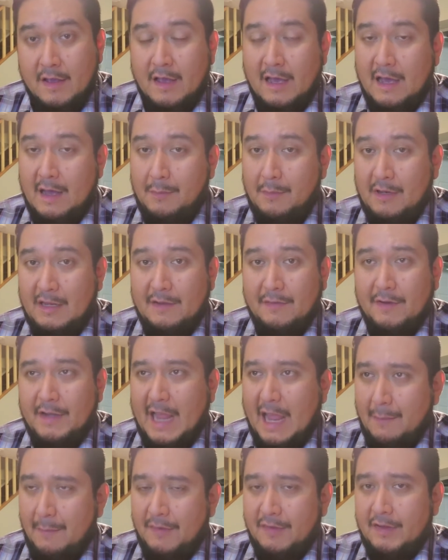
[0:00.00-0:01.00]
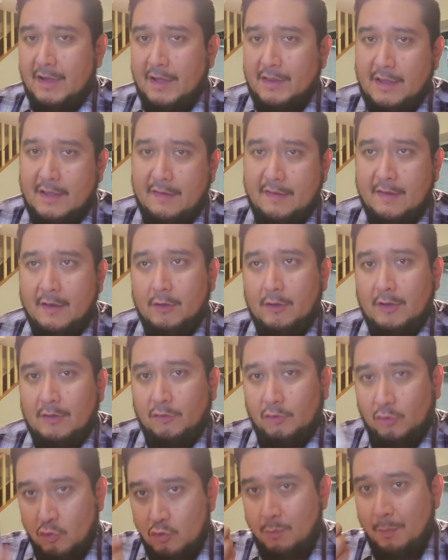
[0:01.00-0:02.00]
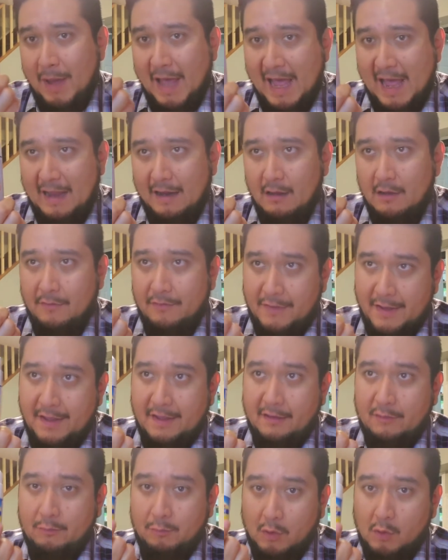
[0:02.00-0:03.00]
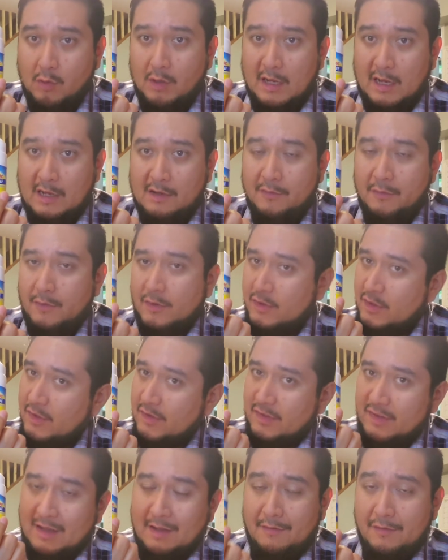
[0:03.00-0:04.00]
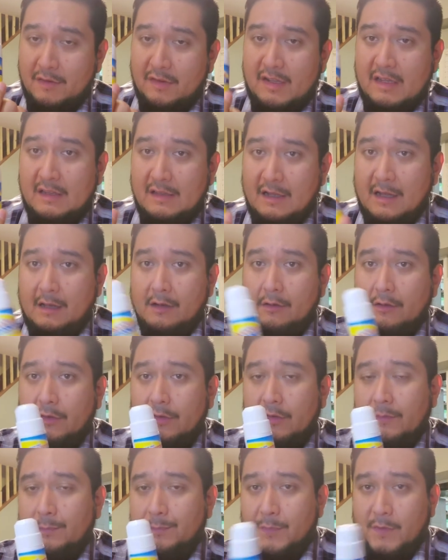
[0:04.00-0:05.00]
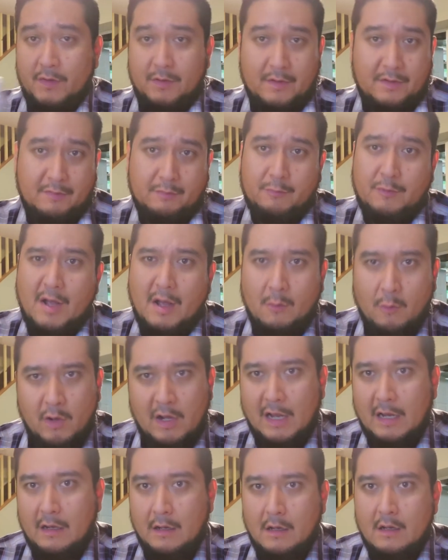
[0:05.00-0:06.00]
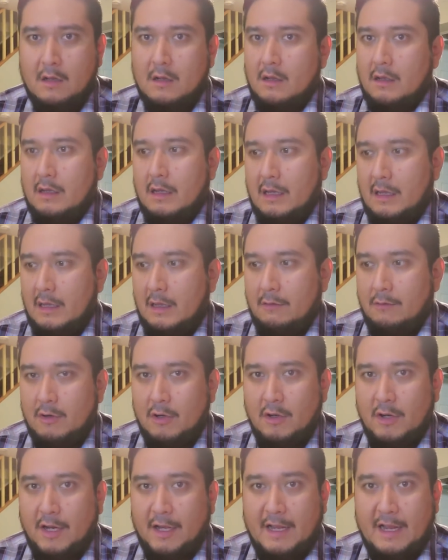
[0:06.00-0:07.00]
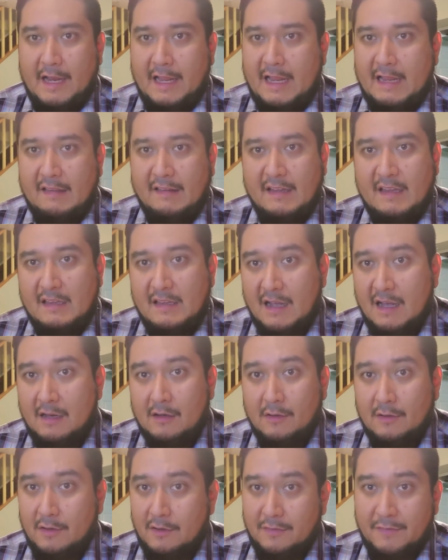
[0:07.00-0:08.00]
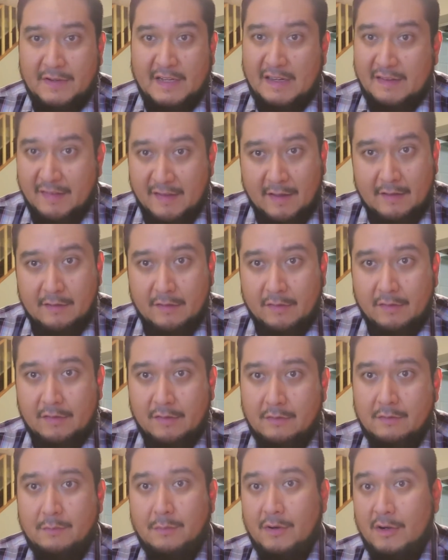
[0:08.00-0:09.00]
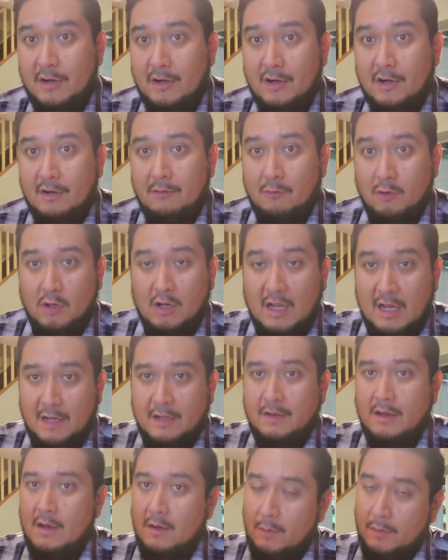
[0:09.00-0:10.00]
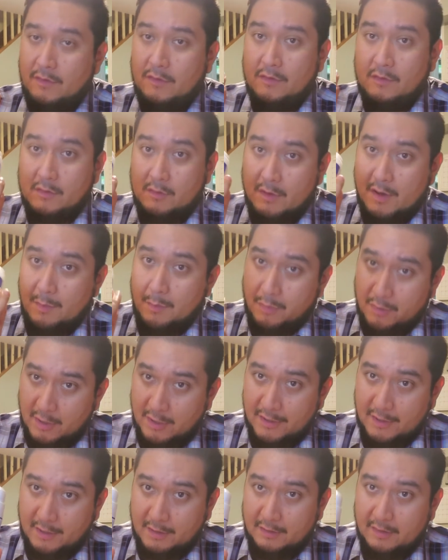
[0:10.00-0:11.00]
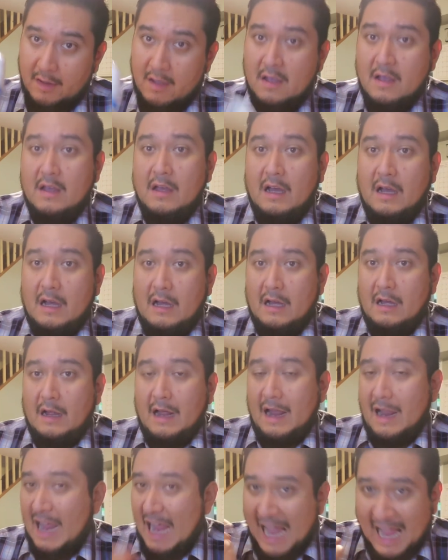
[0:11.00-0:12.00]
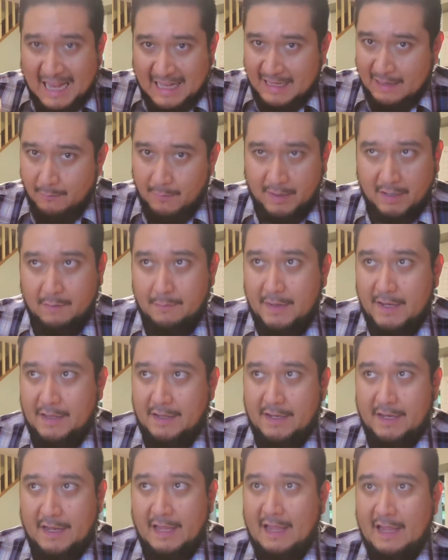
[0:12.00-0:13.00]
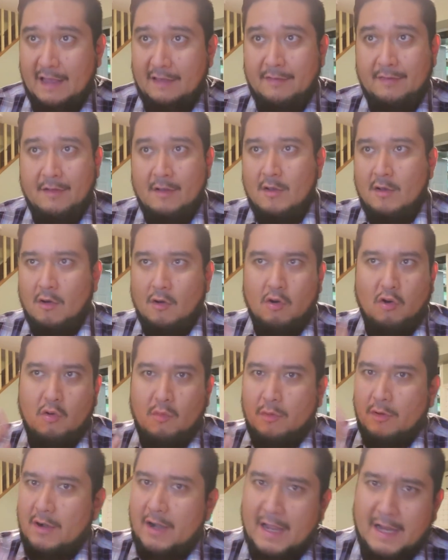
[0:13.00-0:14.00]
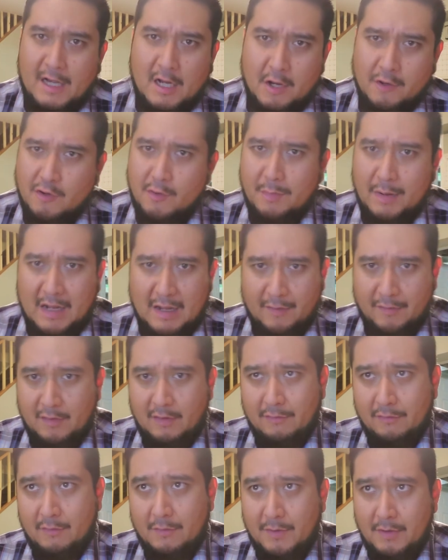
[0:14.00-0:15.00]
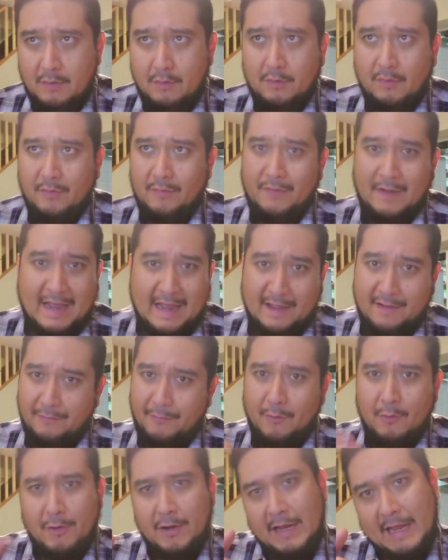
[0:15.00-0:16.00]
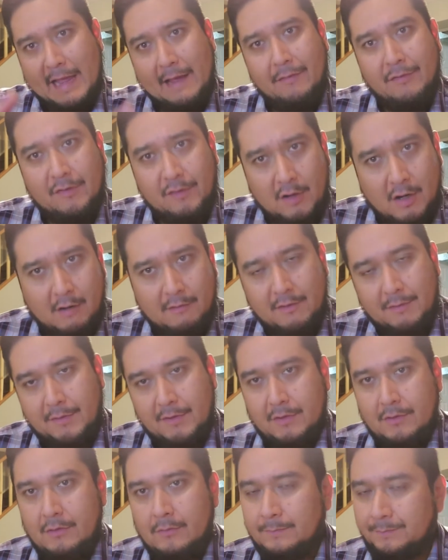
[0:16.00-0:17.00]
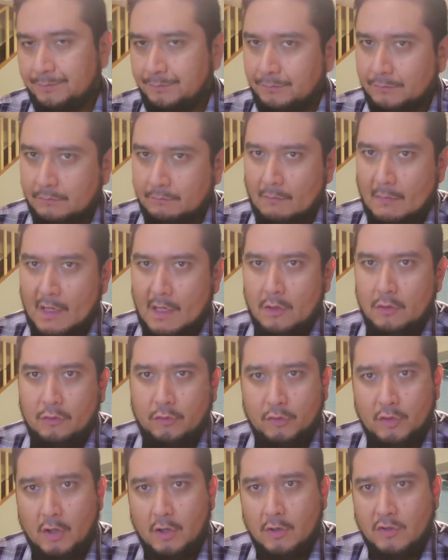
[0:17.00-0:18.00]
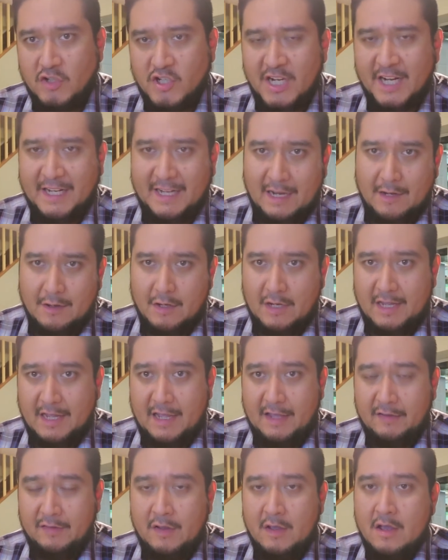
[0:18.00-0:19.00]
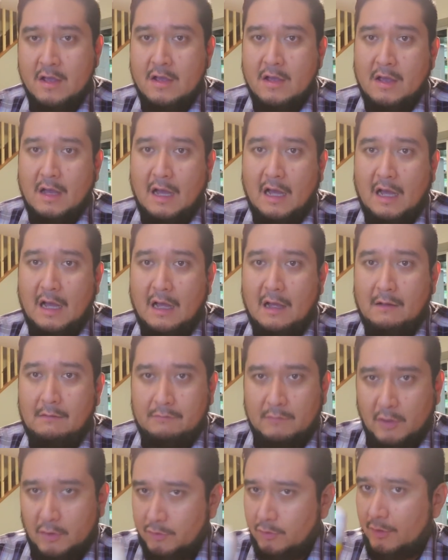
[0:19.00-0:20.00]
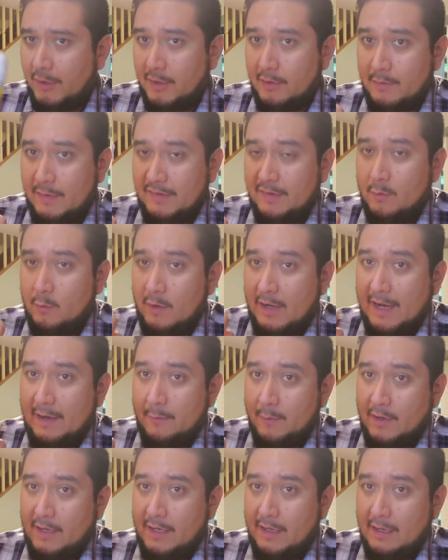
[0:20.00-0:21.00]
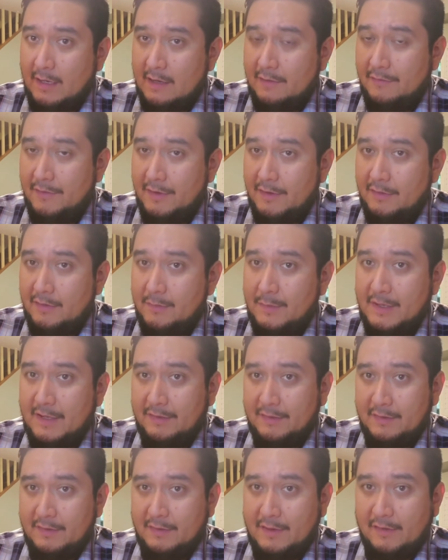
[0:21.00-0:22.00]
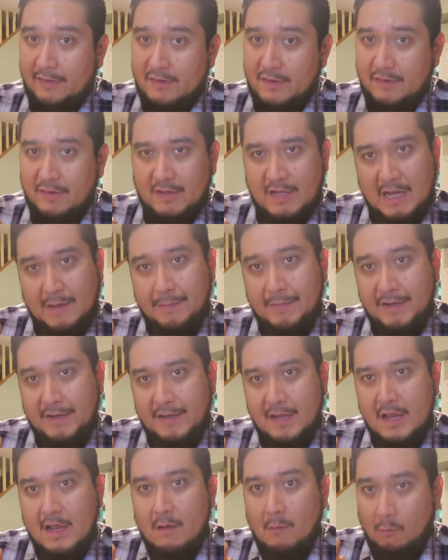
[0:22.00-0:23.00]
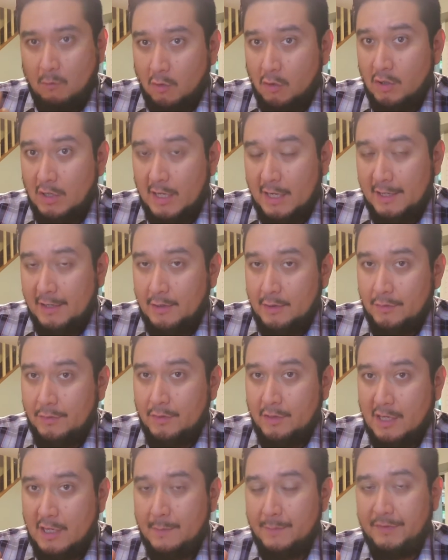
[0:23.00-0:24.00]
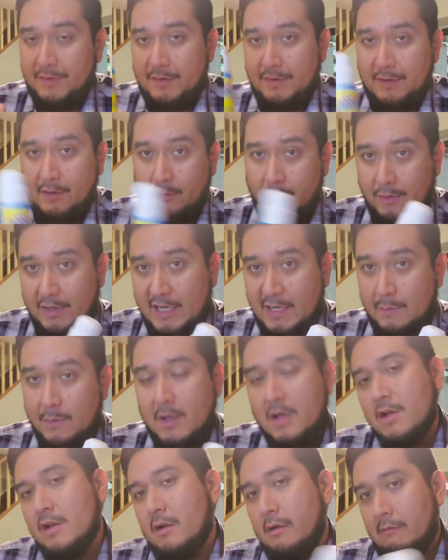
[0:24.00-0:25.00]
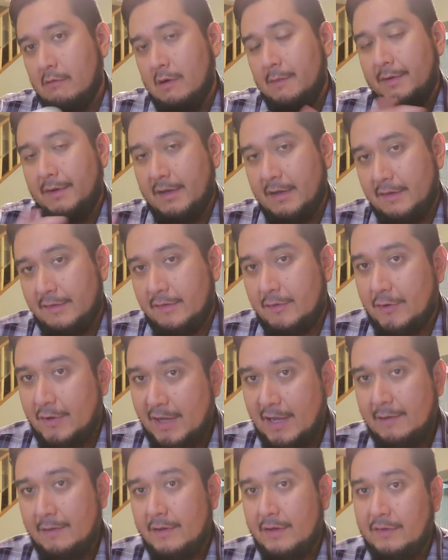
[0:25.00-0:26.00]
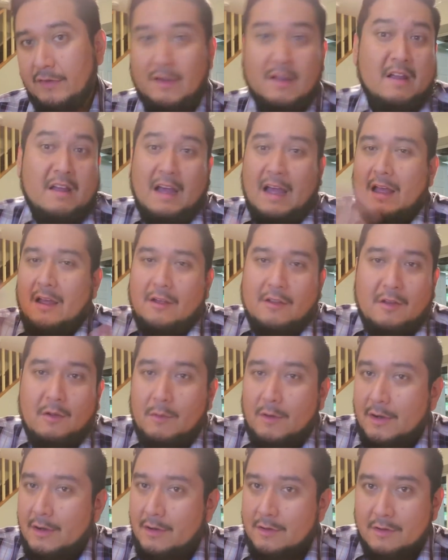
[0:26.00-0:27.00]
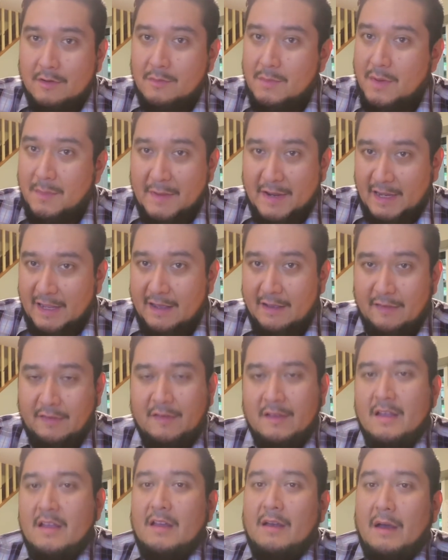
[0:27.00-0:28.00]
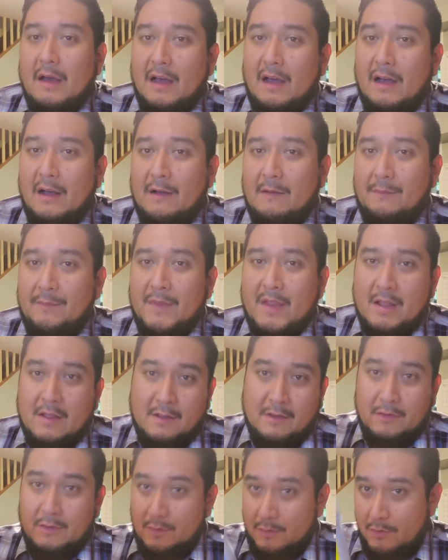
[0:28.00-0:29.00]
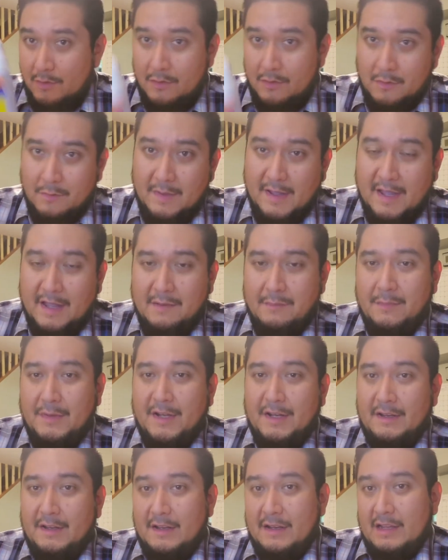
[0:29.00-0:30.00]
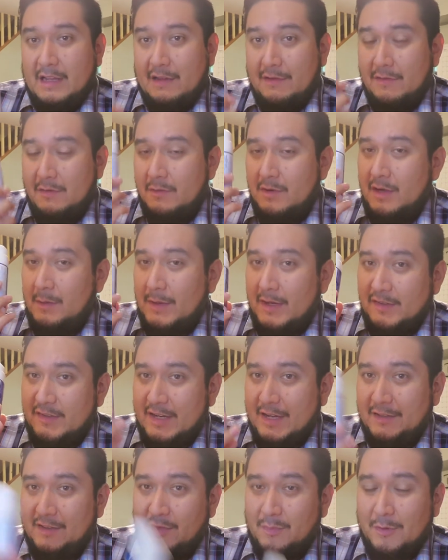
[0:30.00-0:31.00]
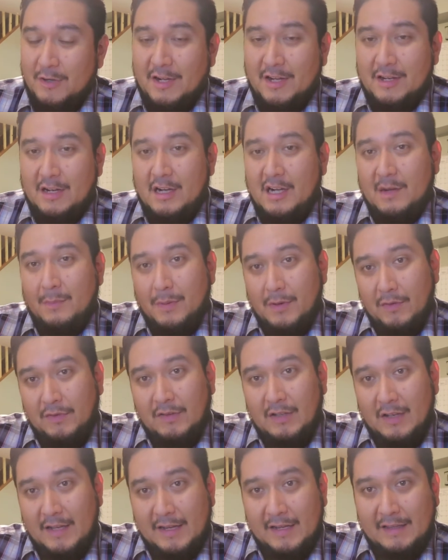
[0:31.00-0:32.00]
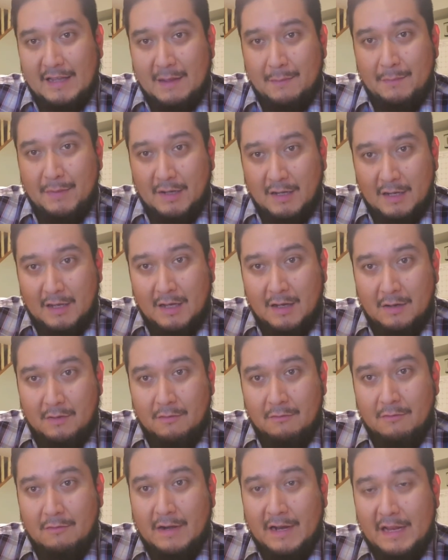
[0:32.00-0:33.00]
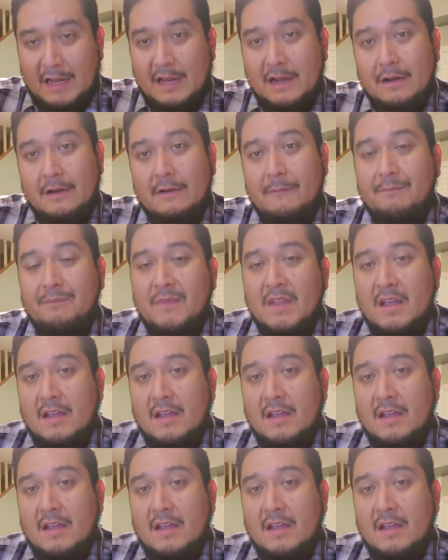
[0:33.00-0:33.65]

I believe on Amazon, they sell a 2-pack of this roll-on for just $17. So that's what? We're looking at $18.50 per roll-on, which is a great product. I highly recommend it. It has over 900 positive reviews, 4.5-star review. So check it out, you guys. Also, another reason why I really love this is because it doesn't just come in roll-on. It also comes in the cream. Rub it in certain areas. I don't know where. You be my guest. Do you, man. But if you really want to check out this product, I'm going to post the link down below right here.